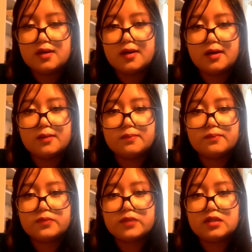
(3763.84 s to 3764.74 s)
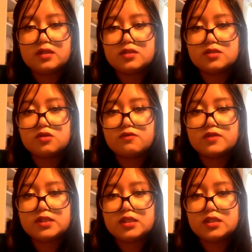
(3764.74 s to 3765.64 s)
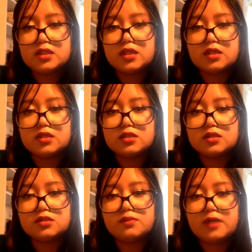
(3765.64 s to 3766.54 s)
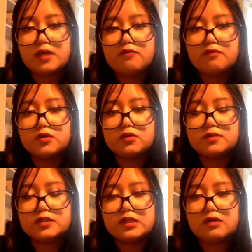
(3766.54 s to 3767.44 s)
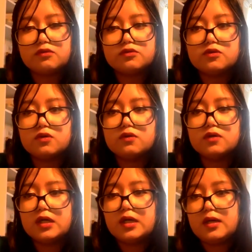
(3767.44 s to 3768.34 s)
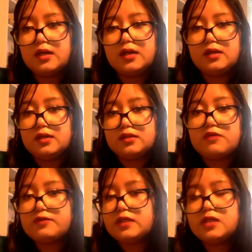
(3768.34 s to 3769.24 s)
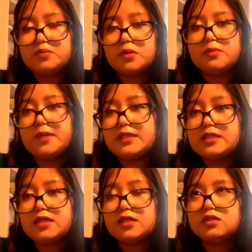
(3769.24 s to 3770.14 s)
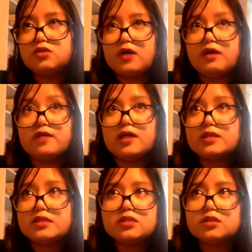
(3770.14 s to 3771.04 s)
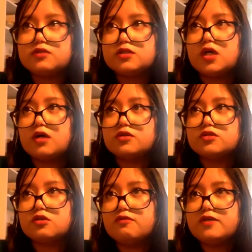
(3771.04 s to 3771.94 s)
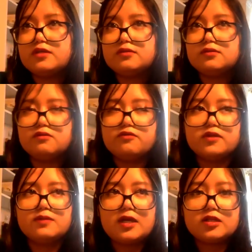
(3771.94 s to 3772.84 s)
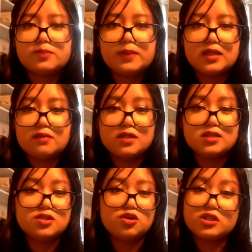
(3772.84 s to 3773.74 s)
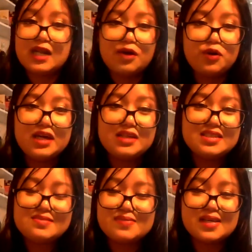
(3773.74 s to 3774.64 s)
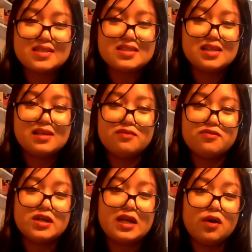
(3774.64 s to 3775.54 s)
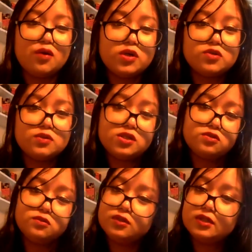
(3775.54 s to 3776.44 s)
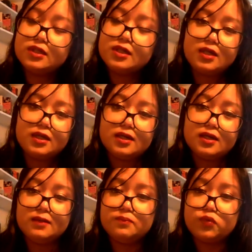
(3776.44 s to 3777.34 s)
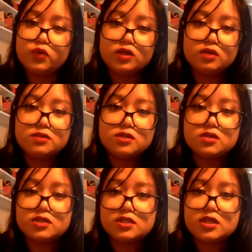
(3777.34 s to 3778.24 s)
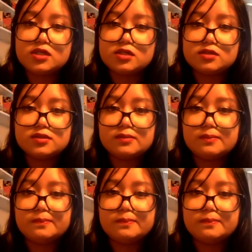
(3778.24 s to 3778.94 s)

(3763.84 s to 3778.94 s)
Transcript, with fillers: Um, and this is obviously digging into the supply from the global south. So definitely problematic. Do I have an answer to how to solve it for the next pandemic to not allow it? But for now, what do we do? Um, welcome to your suggestions.